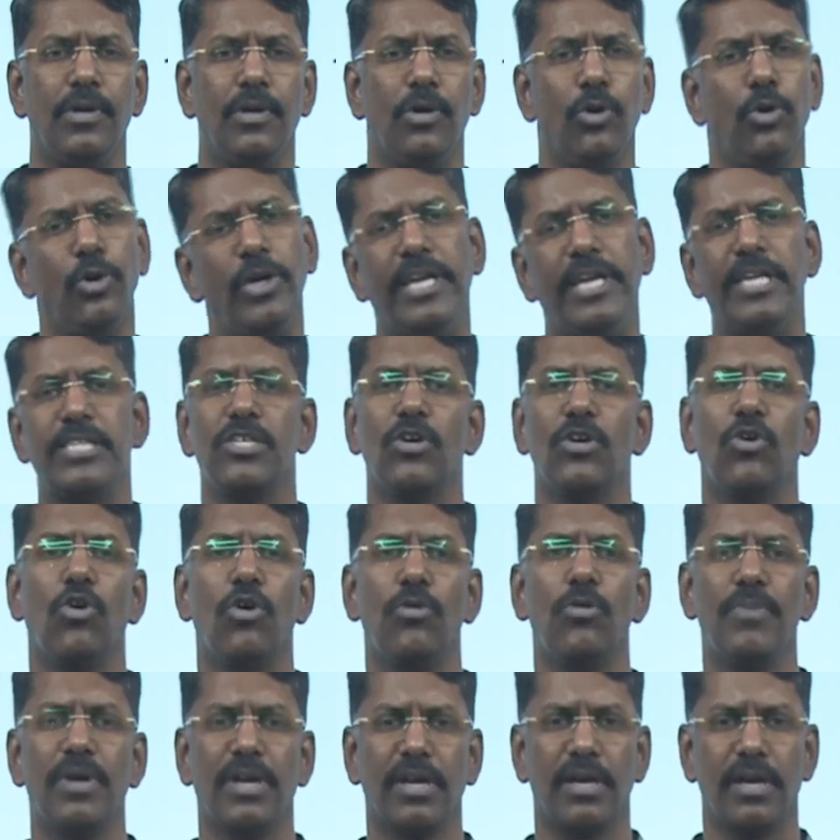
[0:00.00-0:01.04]
Do it as a
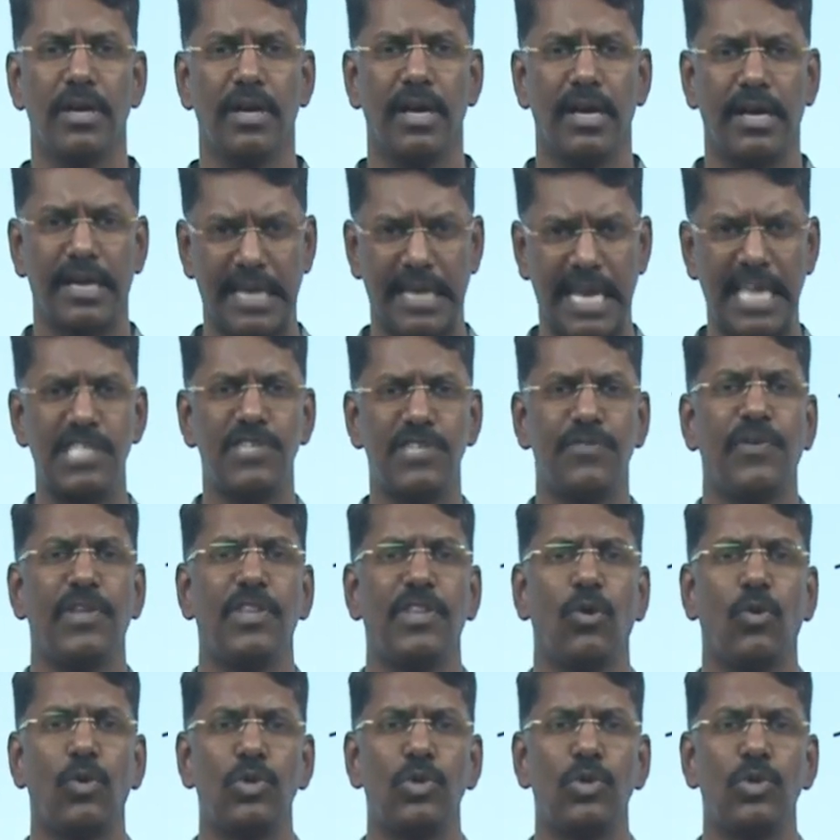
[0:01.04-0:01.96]
homework. Classify the